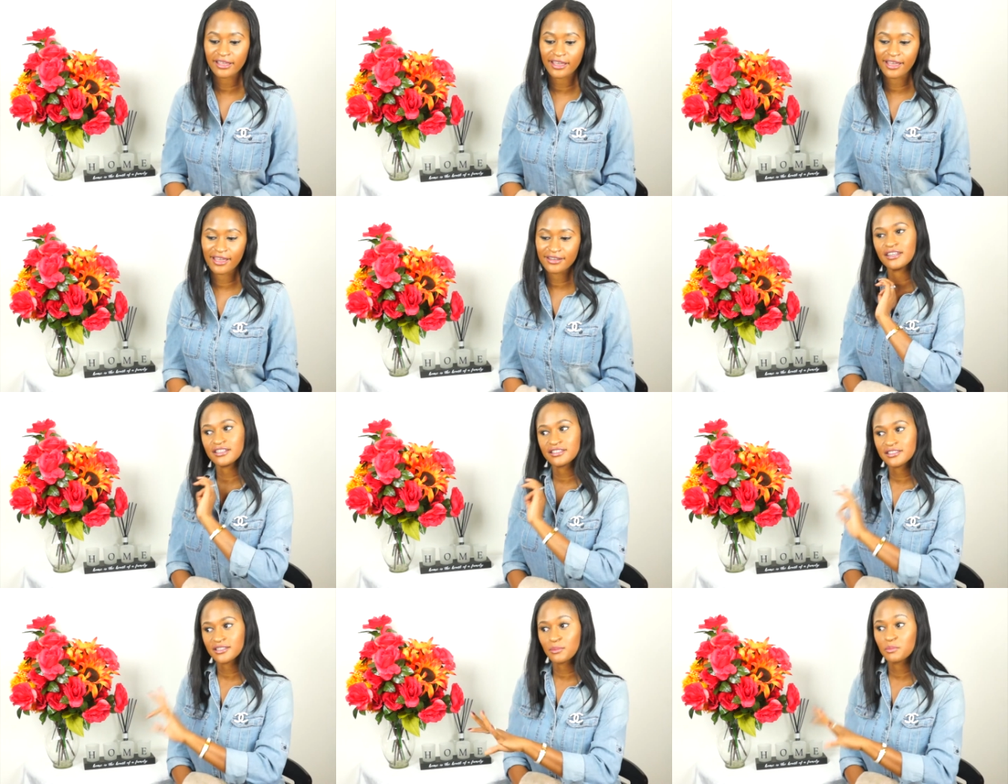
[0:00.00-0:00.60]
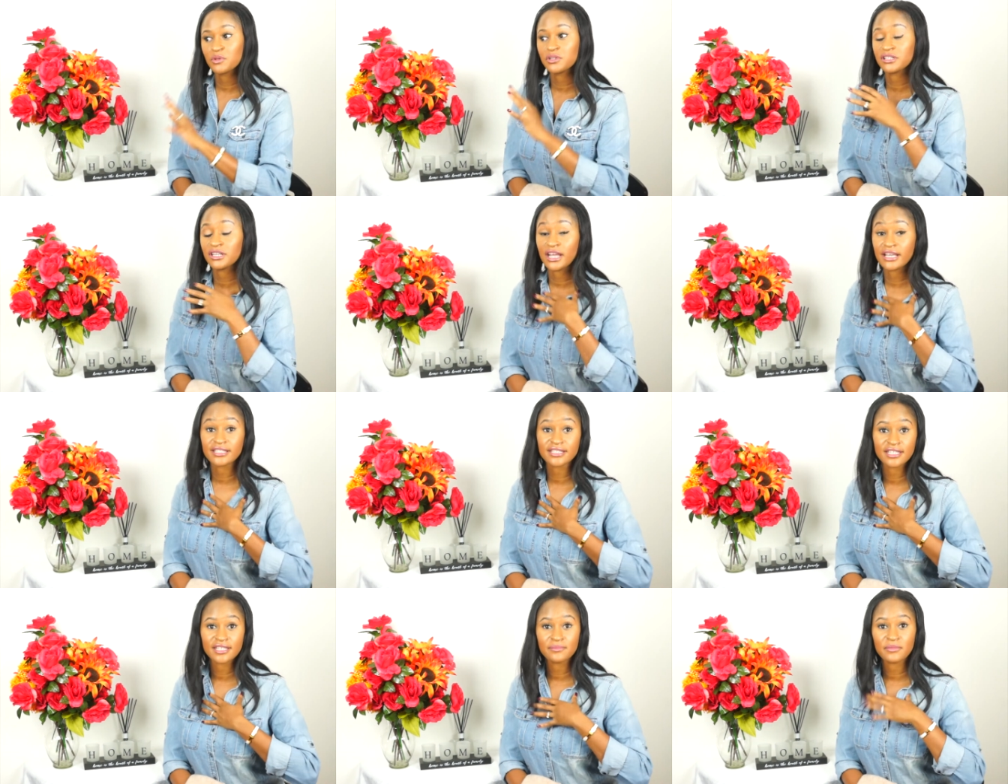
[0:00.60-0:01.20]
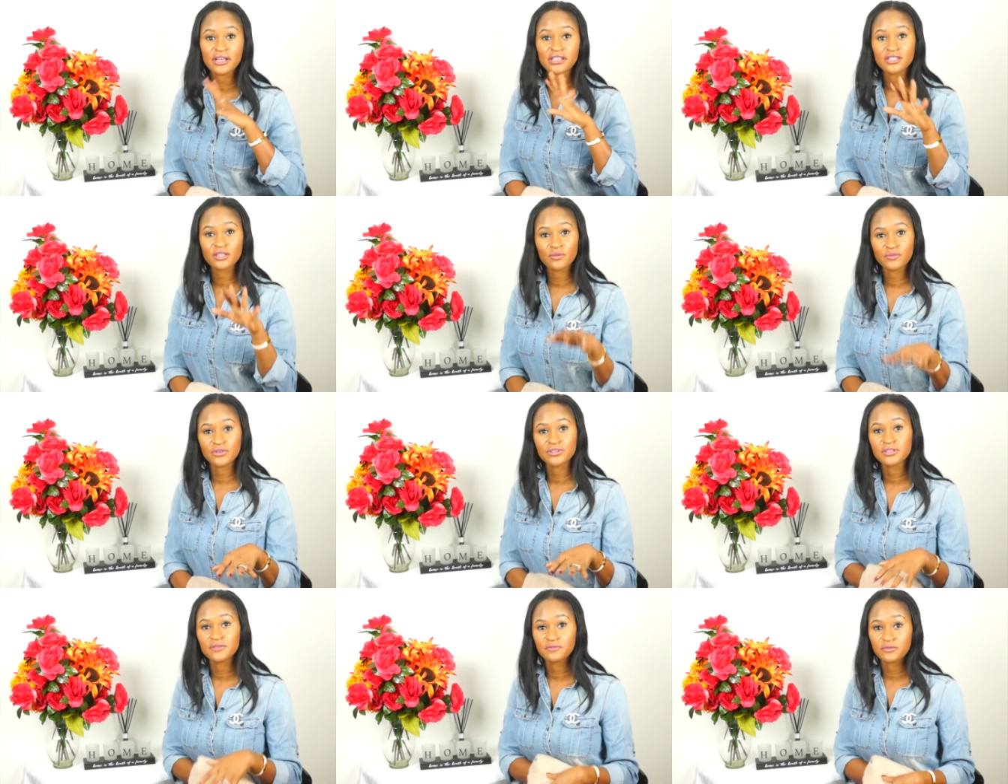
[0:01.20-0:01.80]
and it's something that I see myself
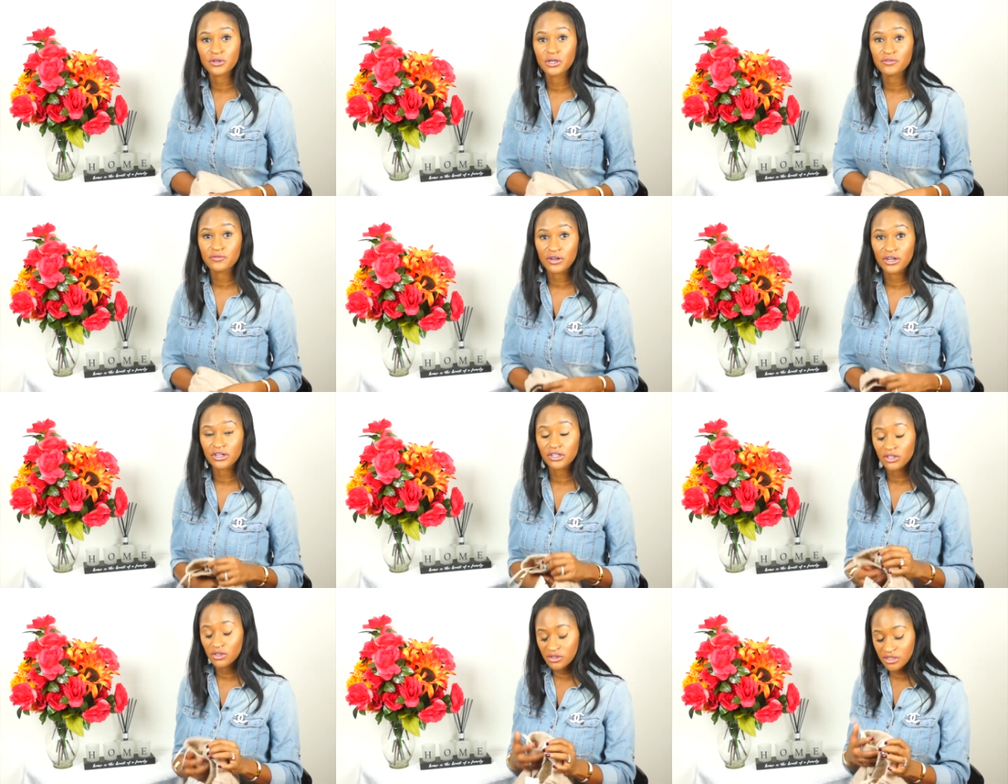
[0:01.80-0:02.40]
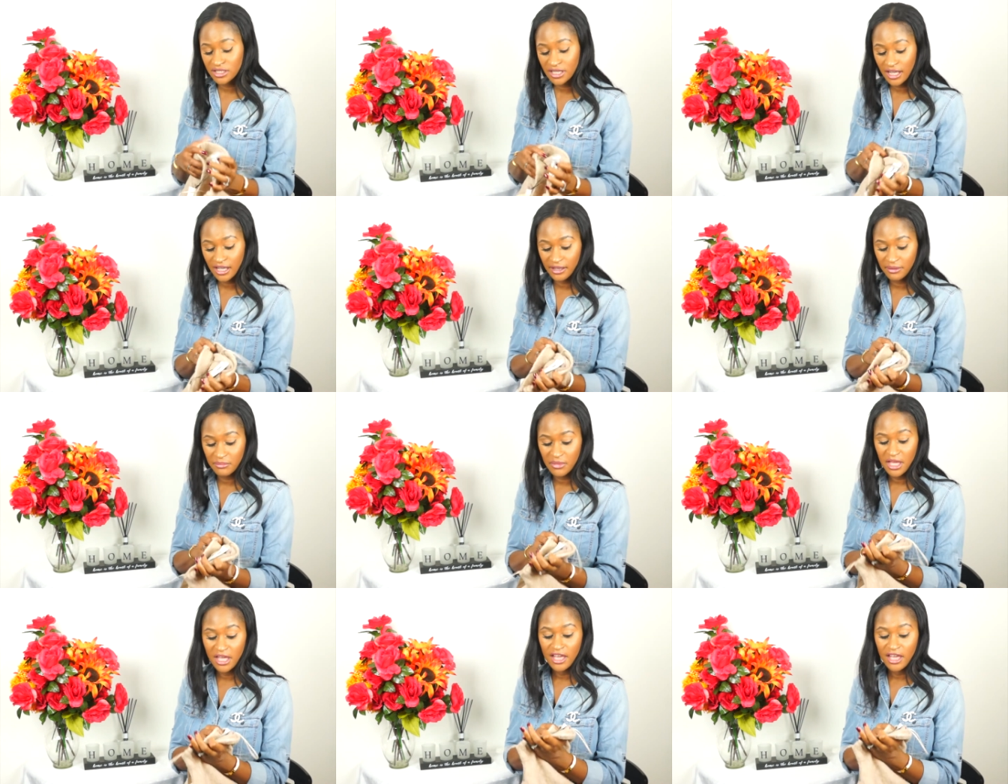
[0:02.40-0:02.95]
using for a very long time.